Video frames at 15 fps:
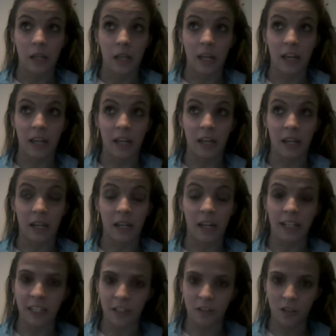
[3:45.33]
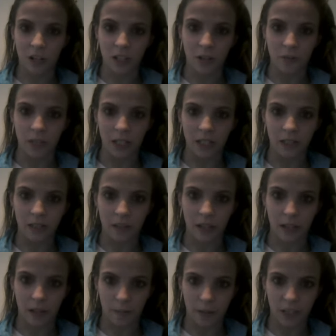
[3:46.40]
And I didn't graduate. I
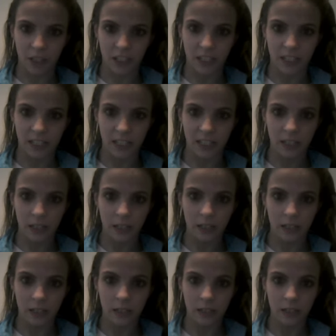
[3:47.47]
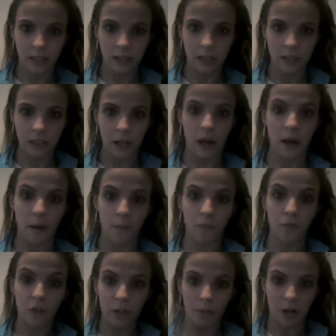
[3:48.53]
got my GED.
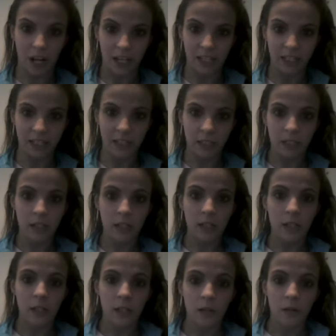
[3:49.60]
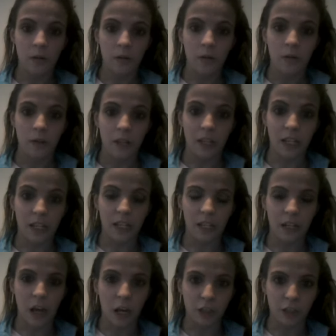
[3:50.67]
Rewind. In
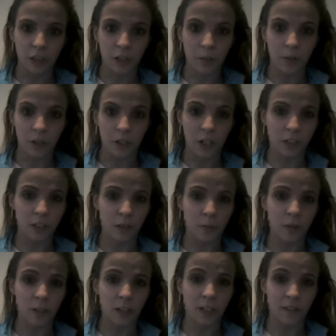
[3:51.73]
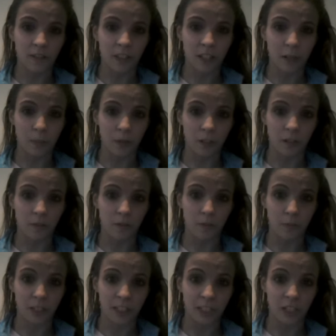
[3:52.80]
October 11th, I believe, of
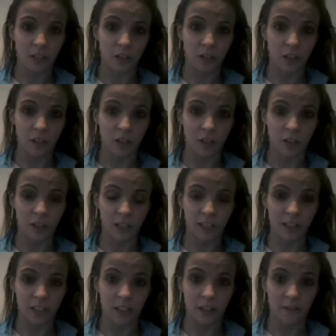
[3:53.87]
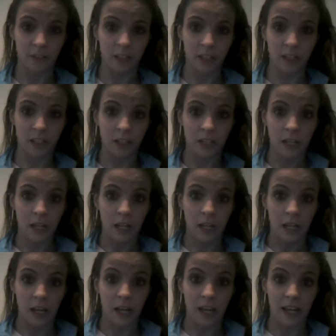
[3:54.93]
my senior year, 2011,
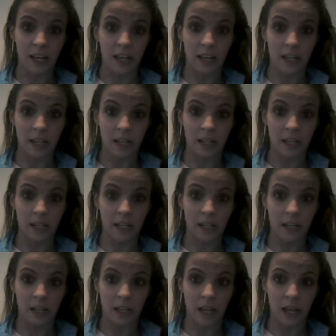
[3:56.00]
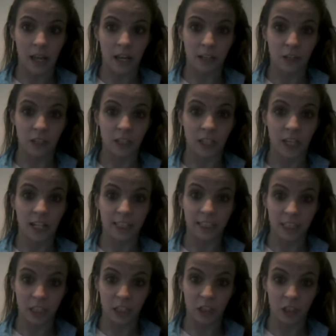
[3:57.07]
I actually had a
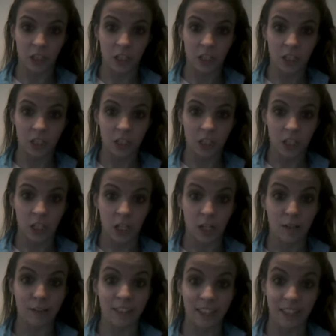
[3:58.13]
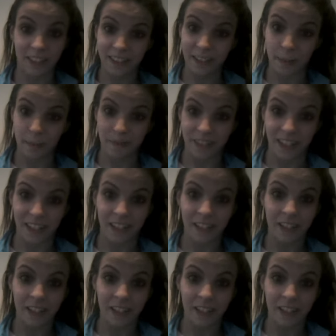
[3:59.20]
seizure on senior skip day.